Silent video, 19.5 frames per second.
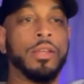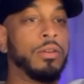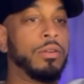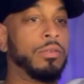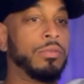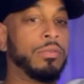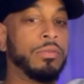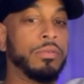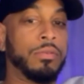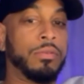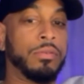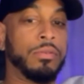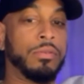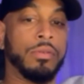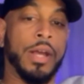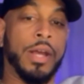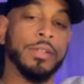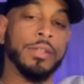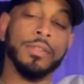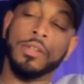yo,
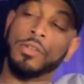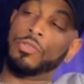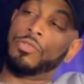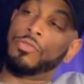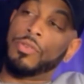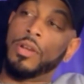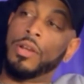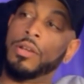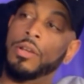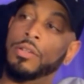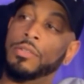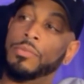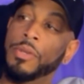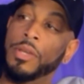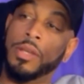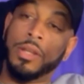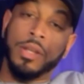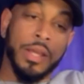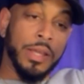I sell drugs, man.